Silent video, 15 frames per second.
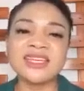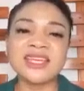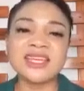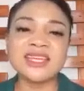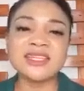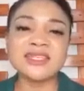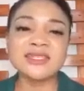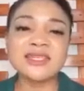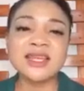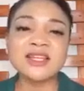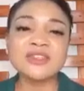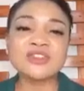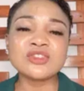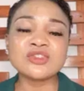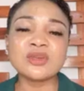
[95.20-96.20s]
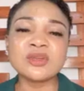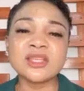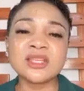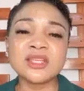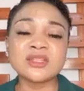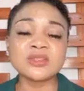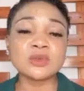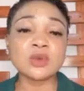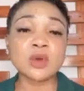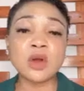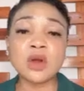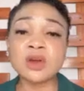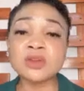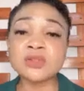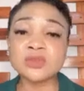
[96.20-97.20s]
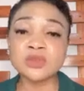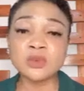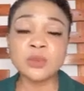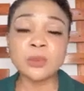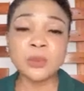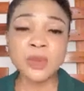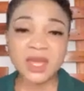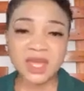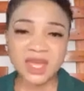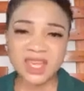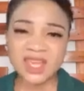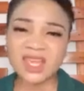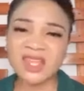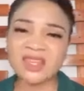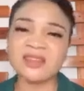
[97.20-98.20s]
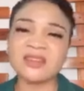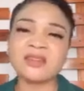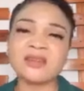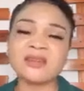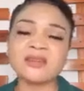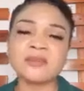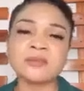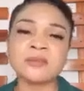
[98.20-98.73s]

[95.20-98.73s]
Their intention is to cause you pain.